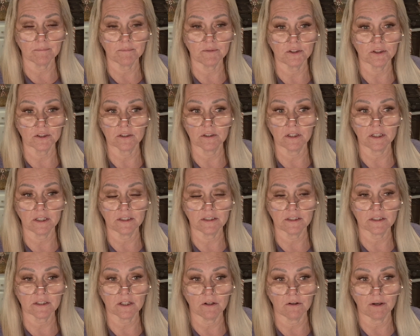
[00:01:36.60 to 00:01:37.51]
journey.
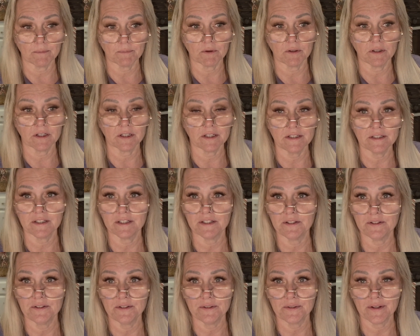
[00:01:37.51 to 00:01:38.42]
So I'm going to
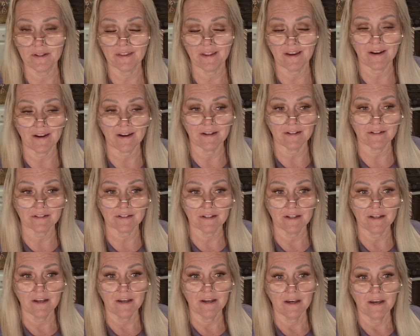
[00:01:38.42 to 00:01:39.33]
continue doing that.
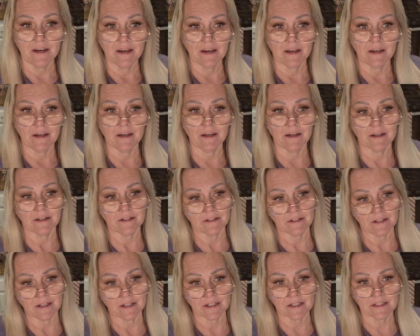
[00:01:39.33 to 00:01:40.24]

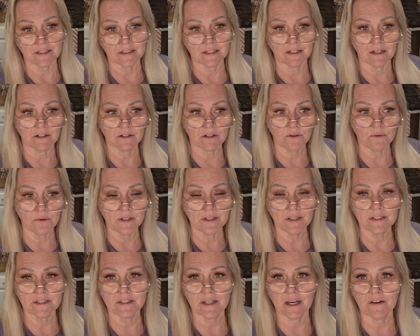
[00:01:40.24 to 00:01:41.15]
And like I said, I'll go
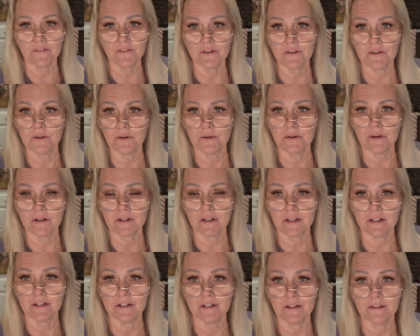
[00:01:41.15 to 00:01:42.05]
in this afternoon, I'll
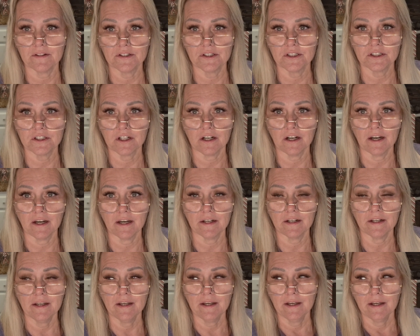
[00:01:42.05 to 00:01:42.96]
get another
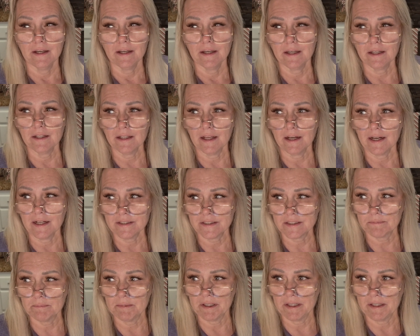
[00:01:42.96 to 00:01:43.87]
shot. It
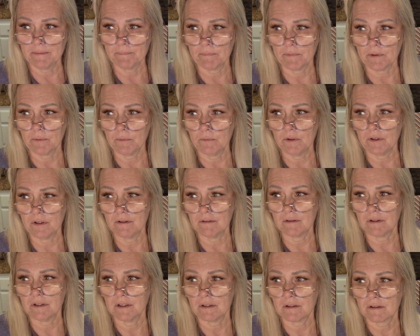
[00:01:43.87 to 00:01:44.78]
lasts me,
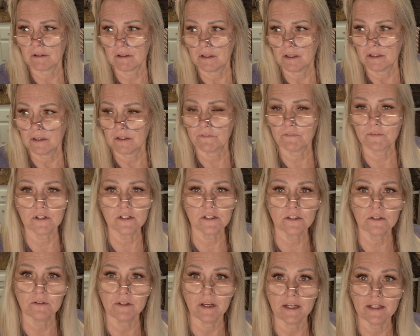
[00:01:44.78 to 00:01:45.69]
well, the
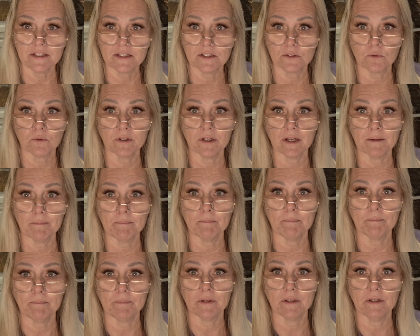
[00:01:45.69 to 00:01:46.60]
first 2 days is when
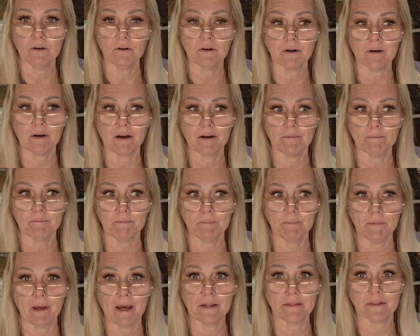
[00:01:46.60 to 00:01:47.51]
I'm
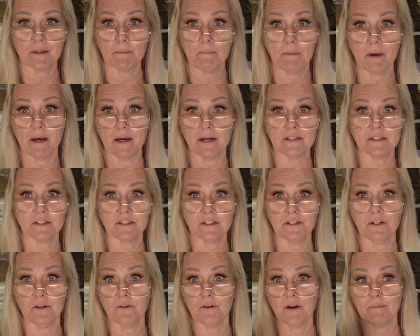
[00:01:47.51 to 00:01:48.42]
at the best.
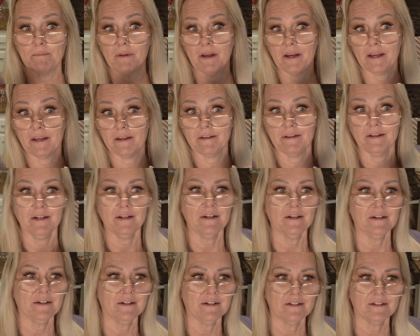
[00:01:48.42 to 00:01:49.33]
I'm like
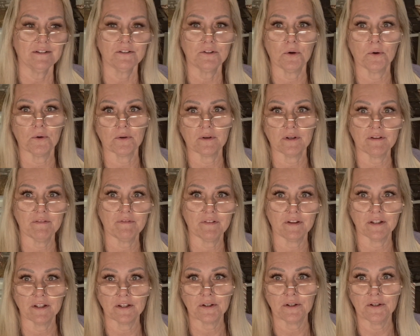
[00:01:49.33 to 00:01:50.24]
totally
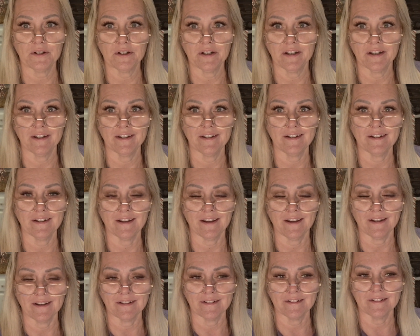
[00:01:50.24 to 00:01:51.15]
feeling good.
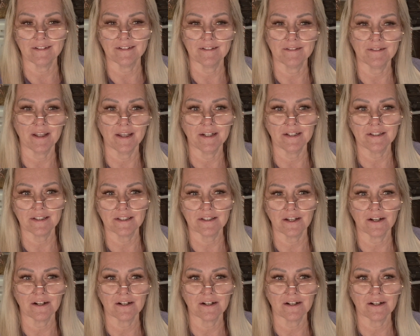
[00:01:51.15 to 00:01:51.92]
And then it